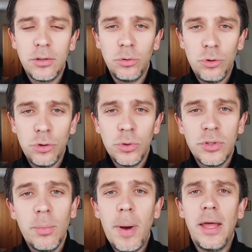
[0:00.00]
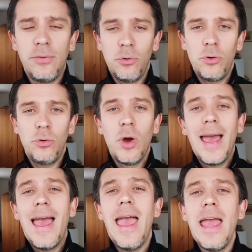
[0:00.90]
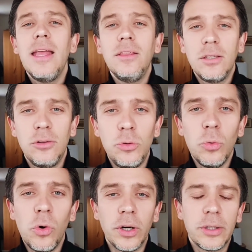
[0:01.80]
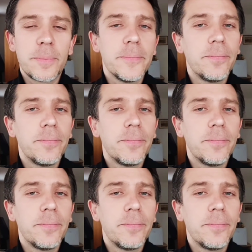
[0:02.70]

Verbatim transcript: to choose the path for you, and to work.